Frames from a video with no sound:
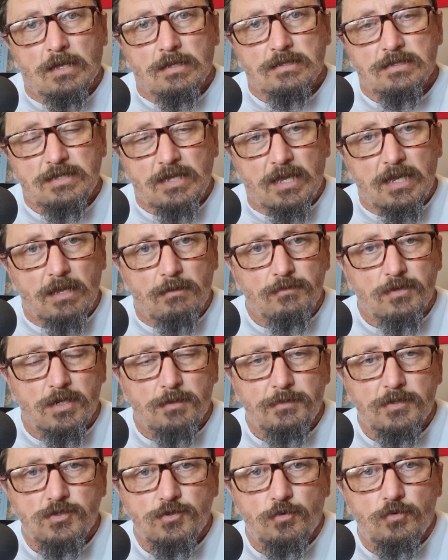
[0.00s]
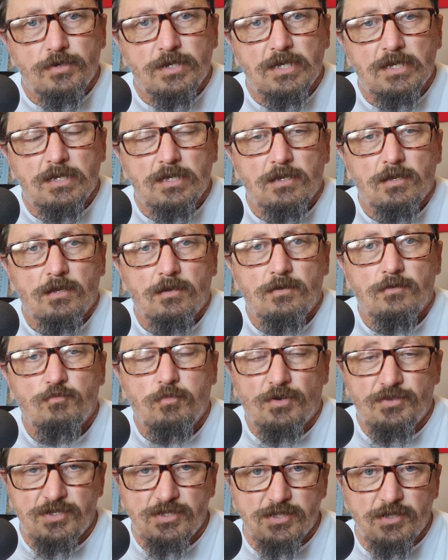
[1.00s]
Today I'm going to be talking,
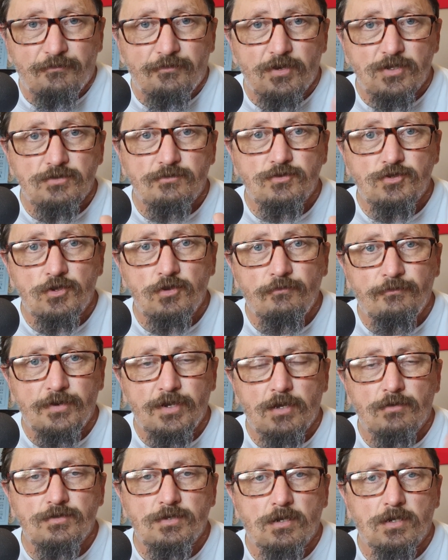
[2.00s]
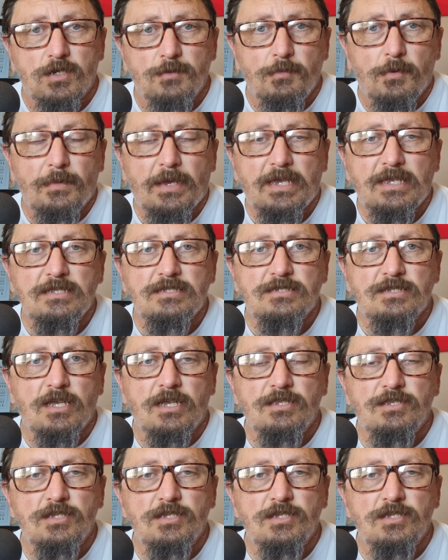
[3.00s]
well, this is the first of two videos I'm going to be making today.